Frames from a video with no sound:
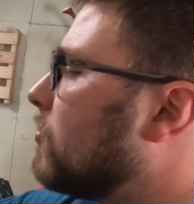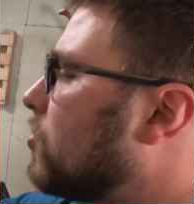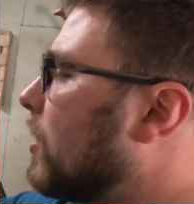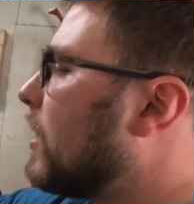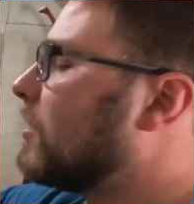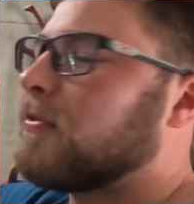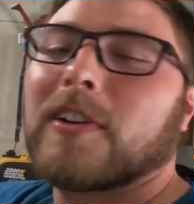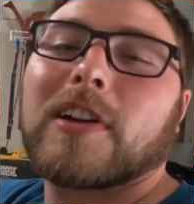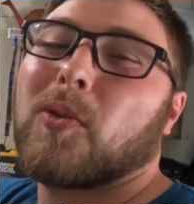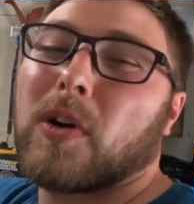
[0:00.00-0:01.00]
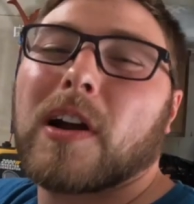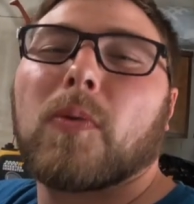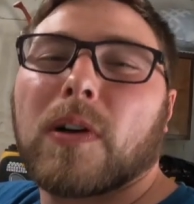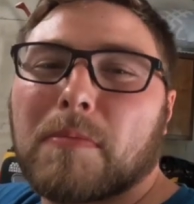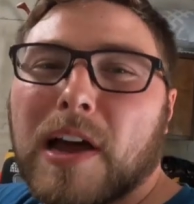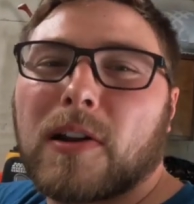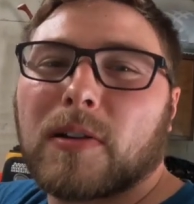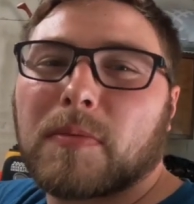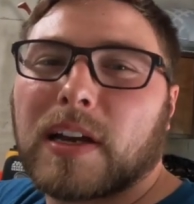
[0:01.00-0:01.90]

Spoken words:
trying to figure out where I want to mount them.